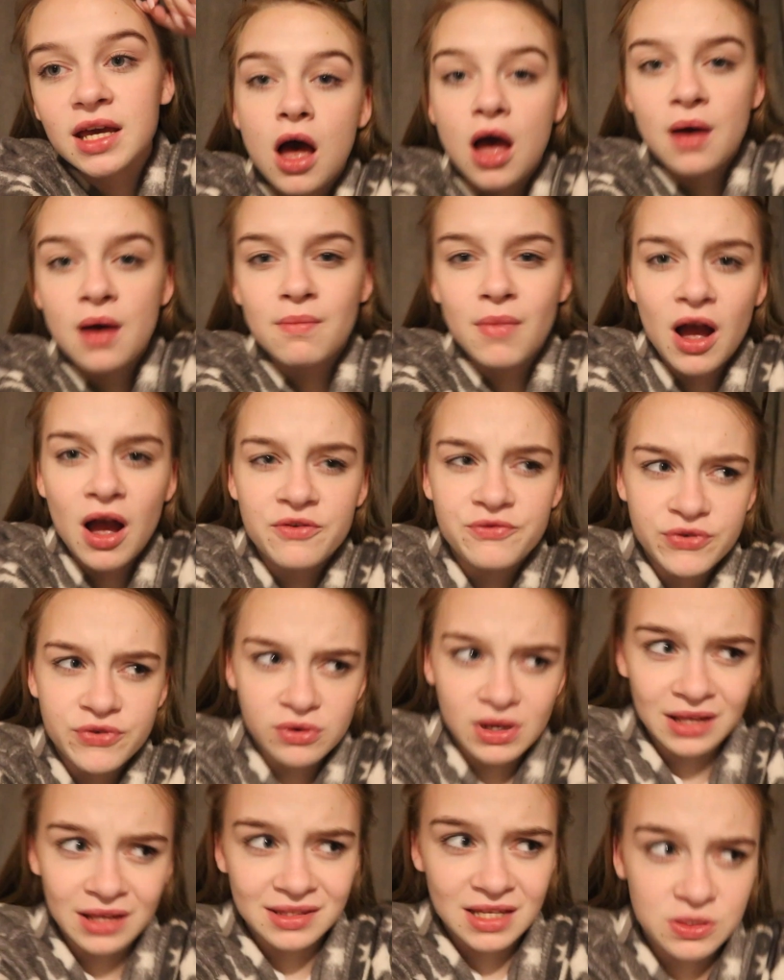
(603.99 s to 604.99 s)
I feel
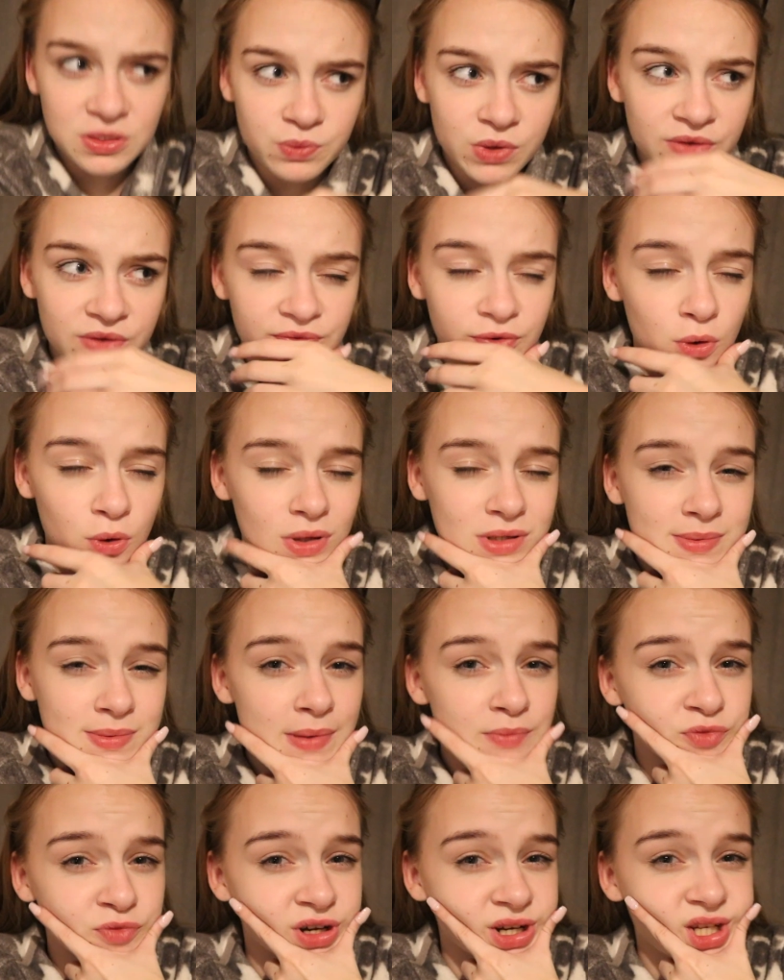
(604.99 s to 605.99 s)
like this week's vlog has
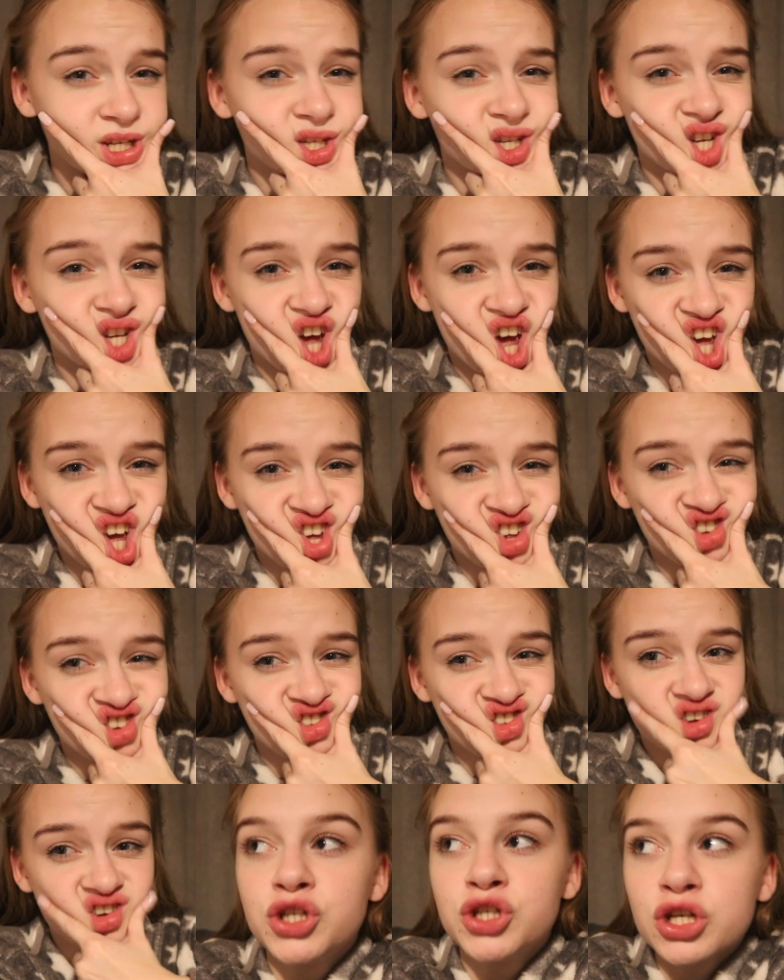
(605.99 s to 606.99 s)
been really
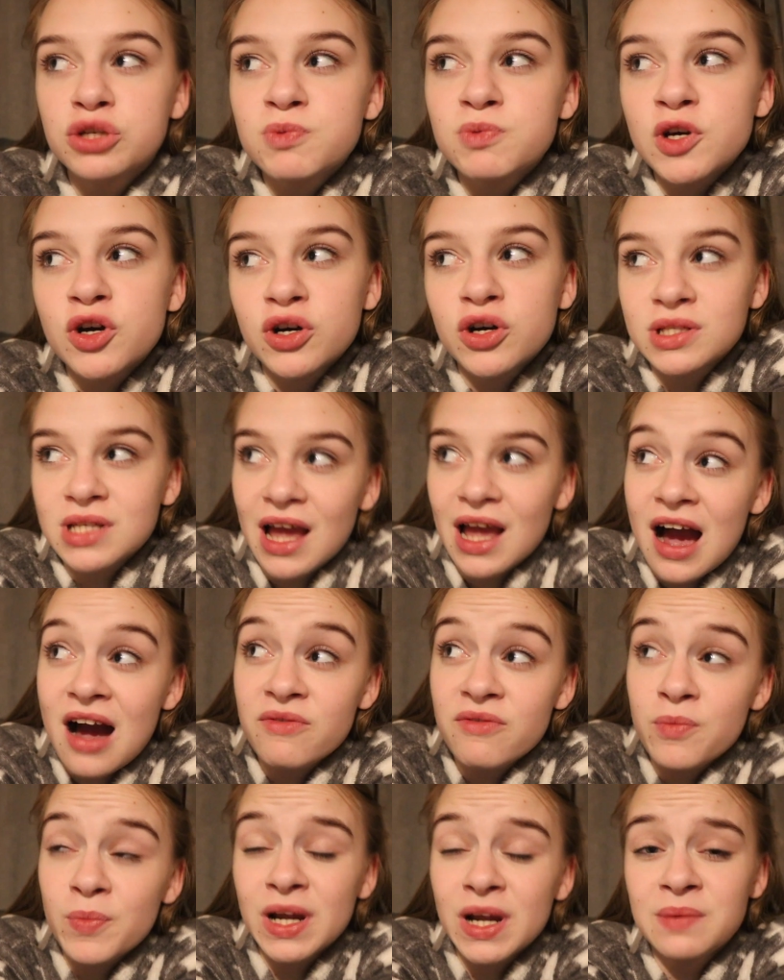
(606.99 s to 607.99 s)
dirge, just because I
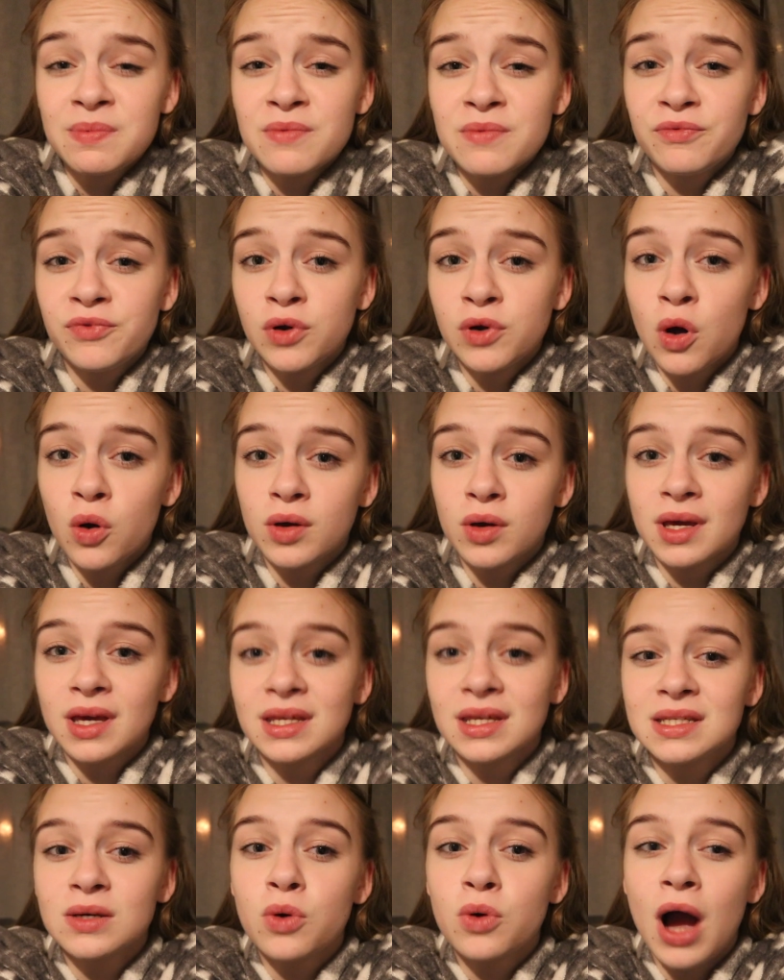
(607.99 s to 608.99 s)
haven't really been vlogging
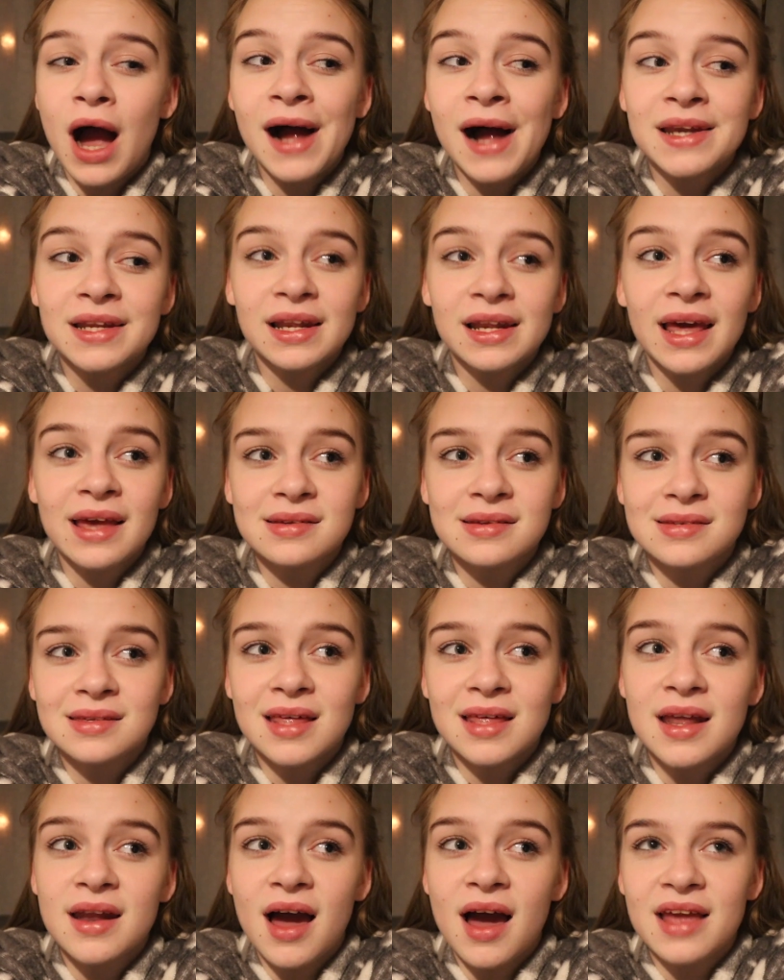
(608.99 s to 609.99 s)
until kind of late, so
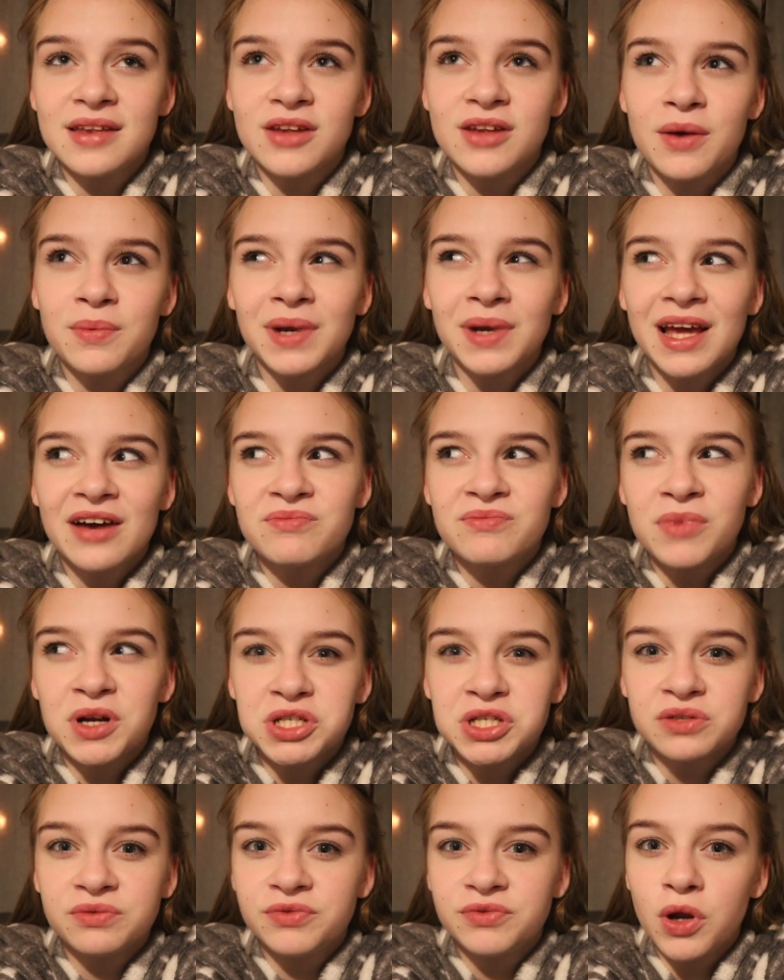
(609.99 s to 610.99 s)
then I don't really have much
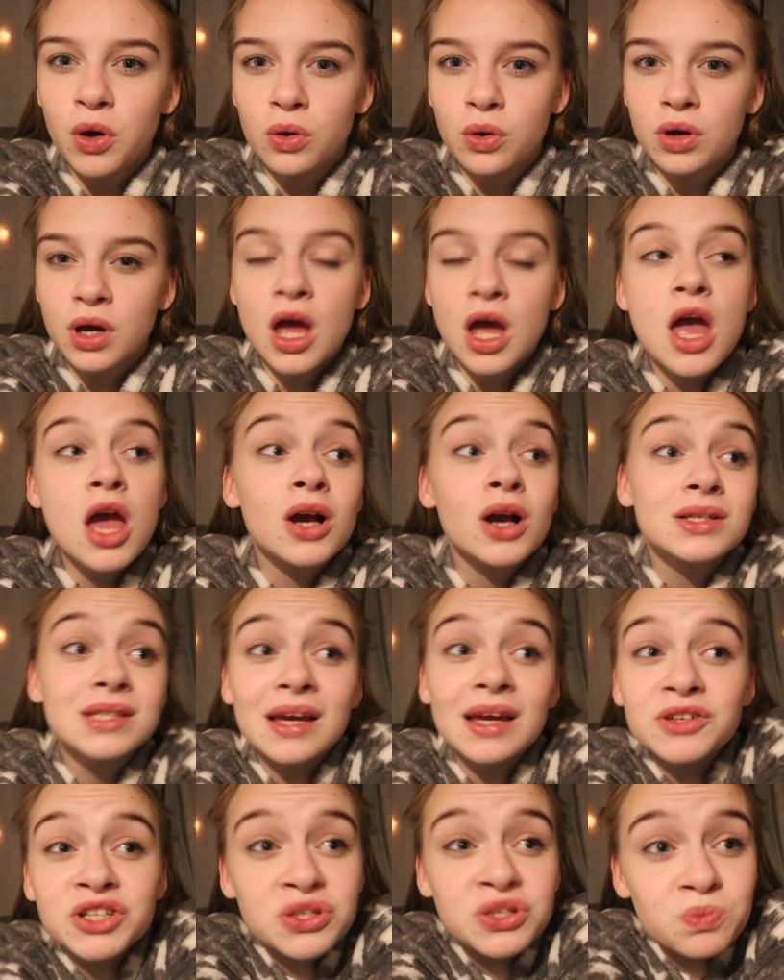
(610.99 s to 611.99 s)
to vlog because
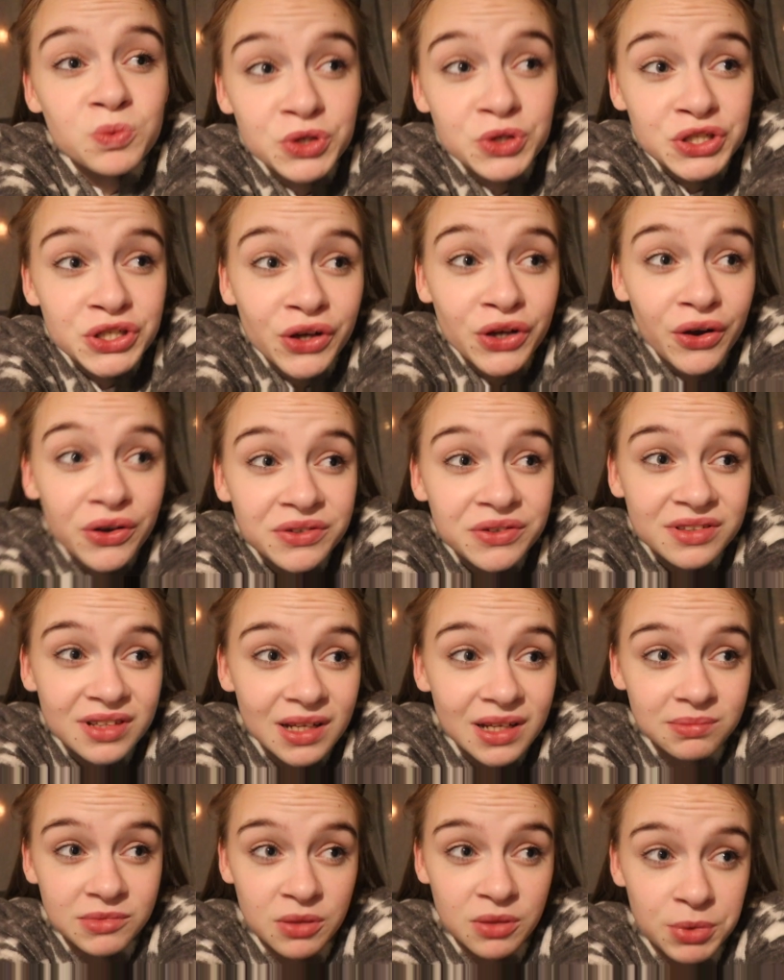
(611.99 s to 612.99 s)
I just want to go to
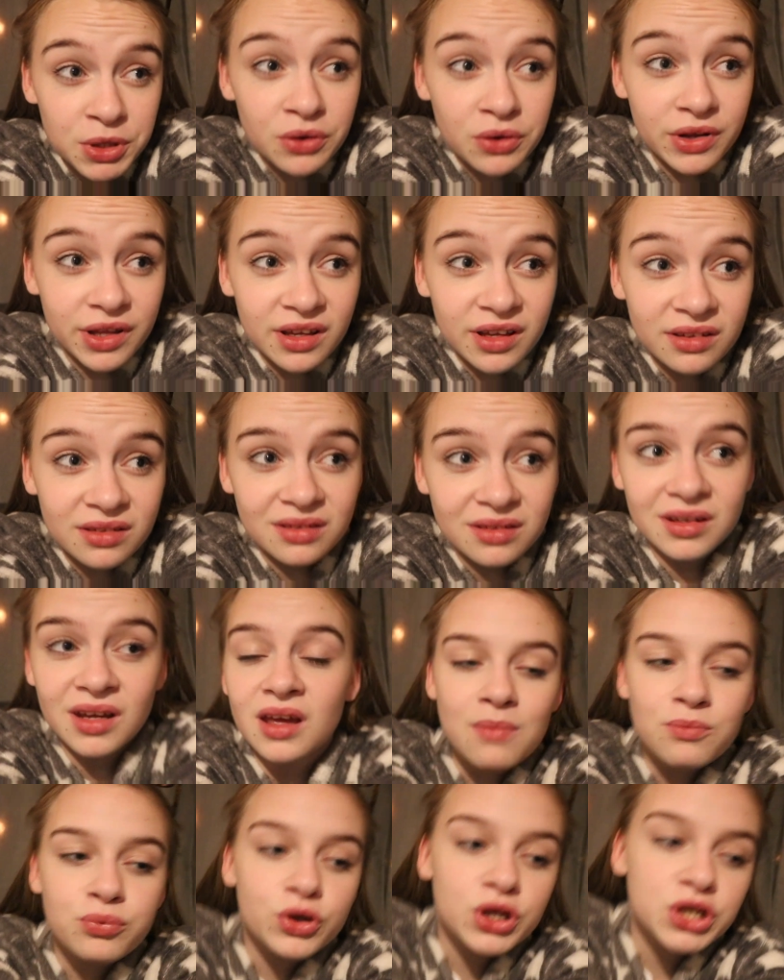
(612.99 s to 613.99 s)
sleep, to be honest.
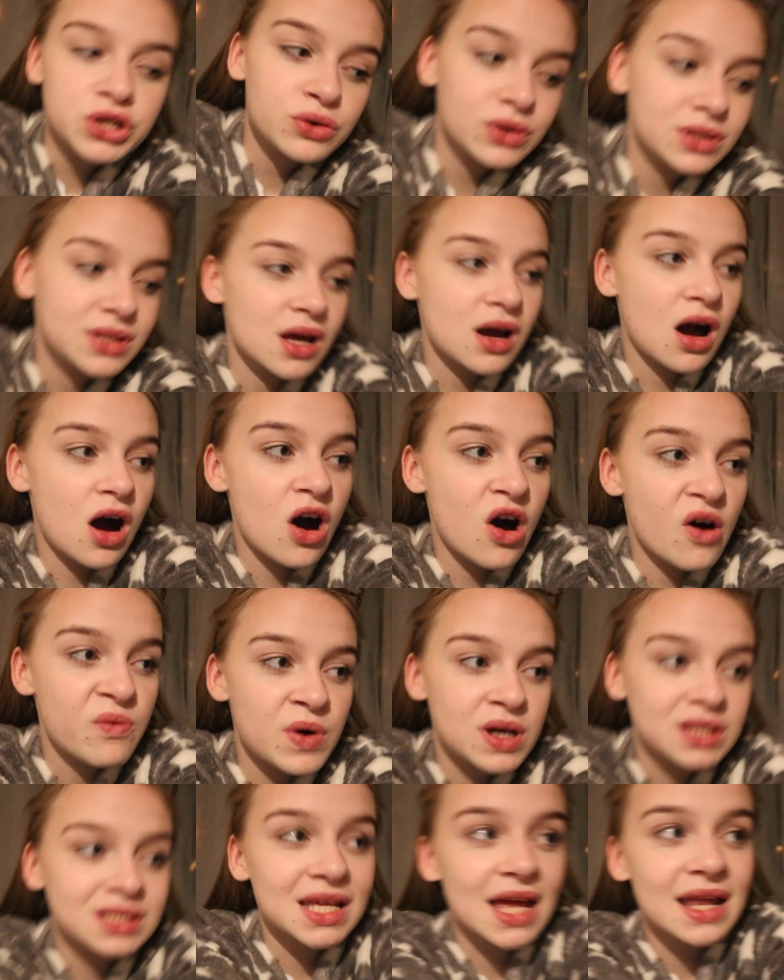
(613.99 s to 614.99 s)
I'm pretty sure it's like
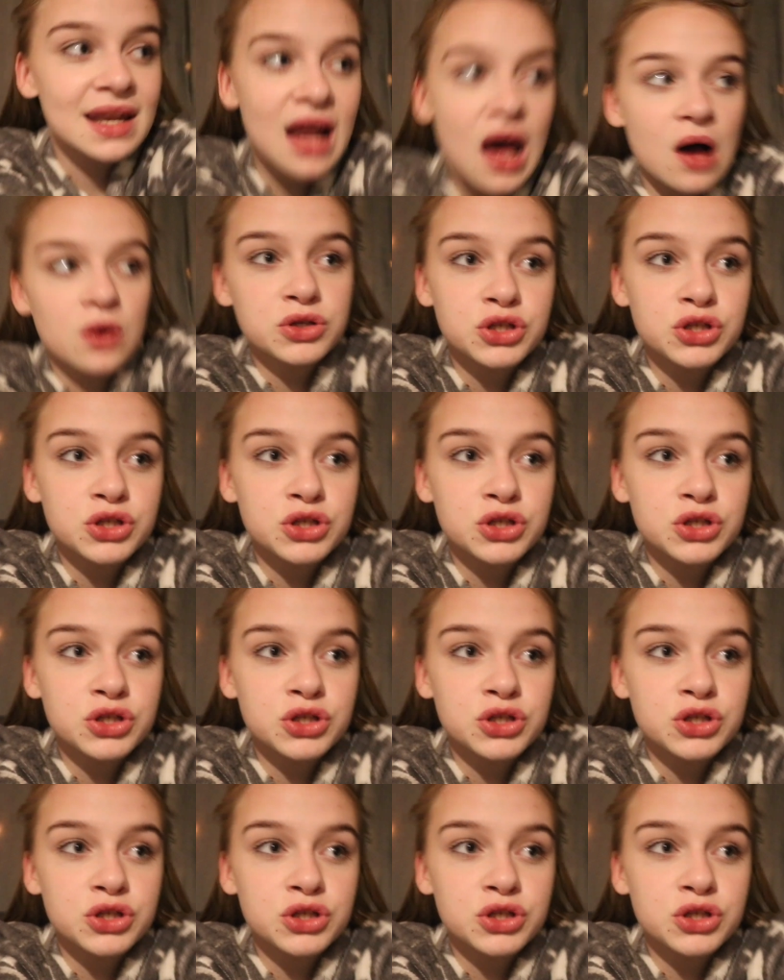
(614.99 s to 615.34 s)
10:30 now,